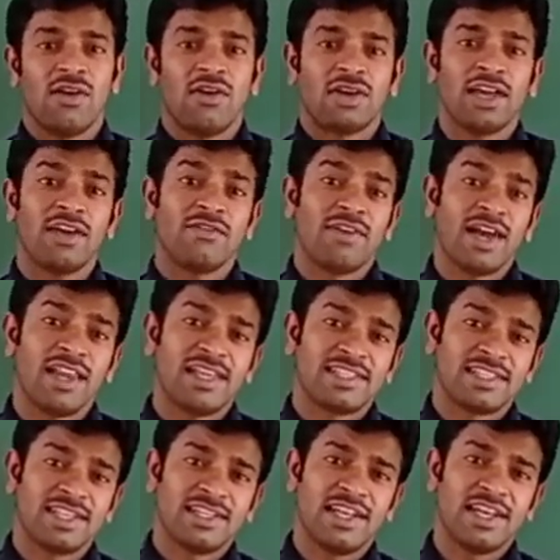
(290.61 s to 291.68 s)
Okay, while he
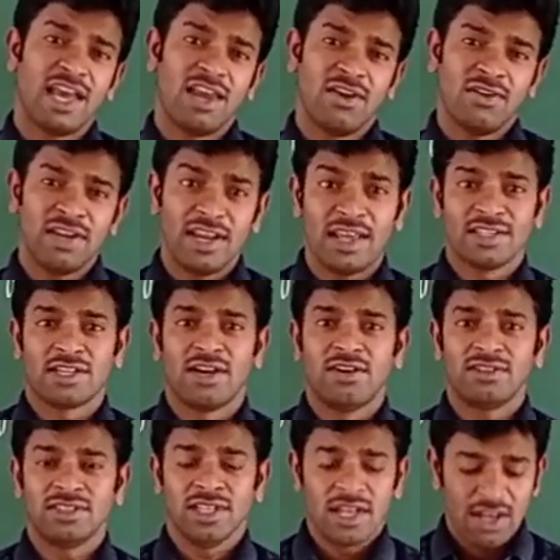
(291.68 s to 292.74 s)
is sitting alone in his
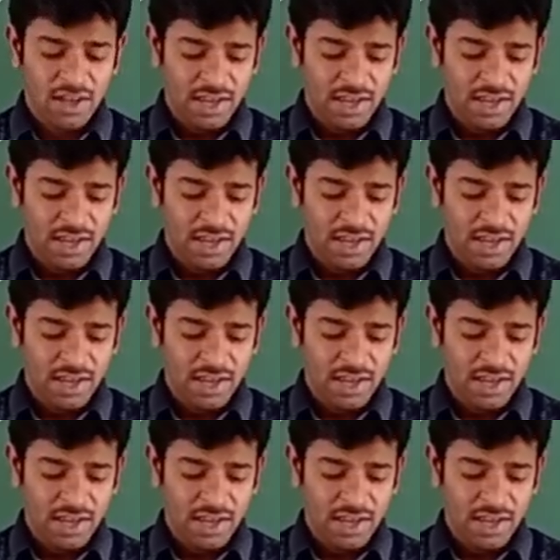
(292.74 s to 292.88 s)
house,